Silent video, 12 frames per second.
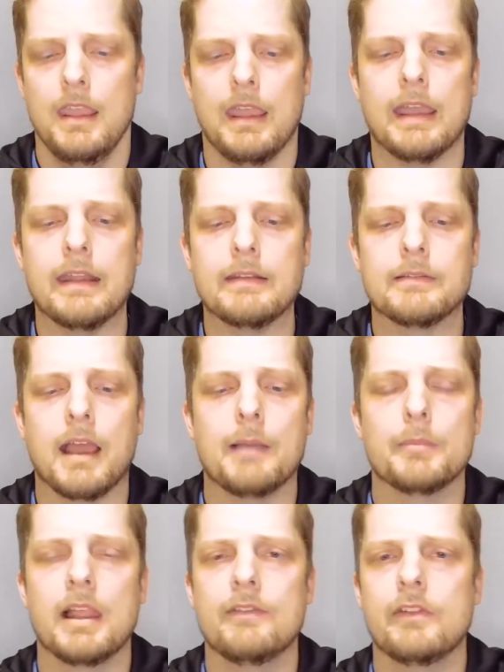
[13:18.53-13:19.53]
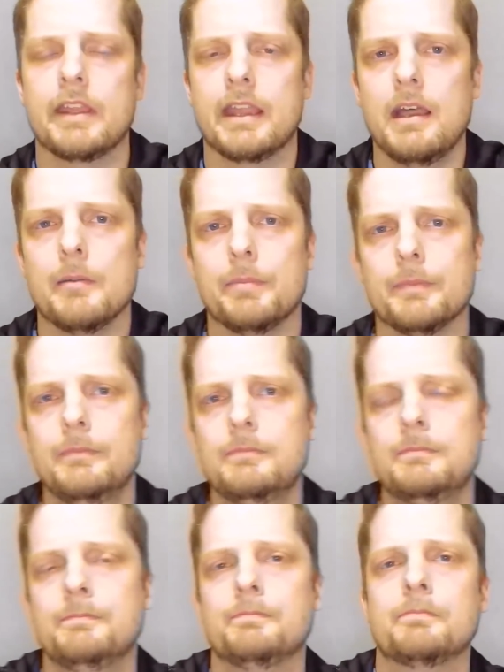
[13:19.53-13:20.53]
and I'm leveling up.
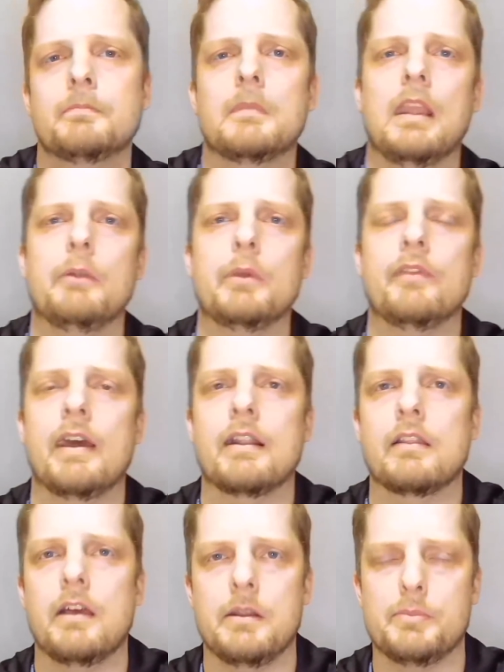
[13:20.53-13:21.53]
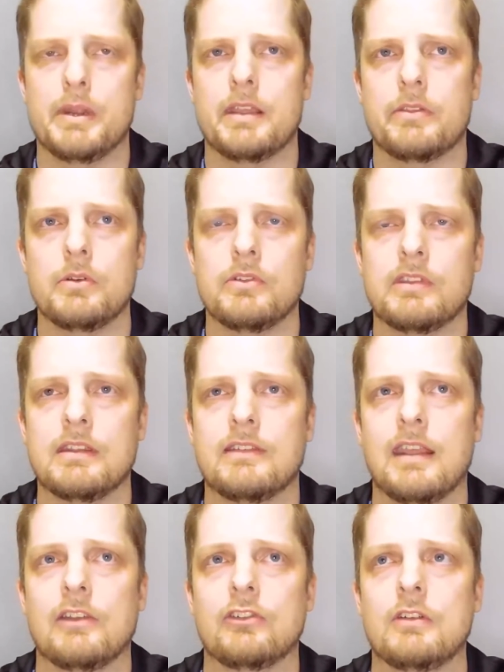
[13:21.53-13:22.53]
And we've had a lot of breakthroughs in
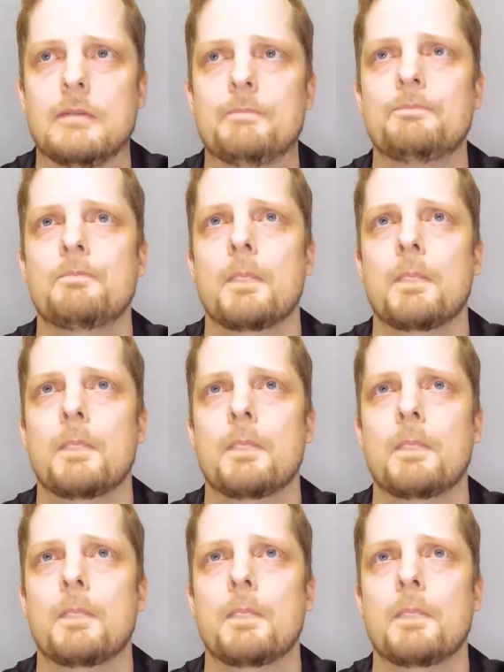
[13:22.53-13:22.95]
session.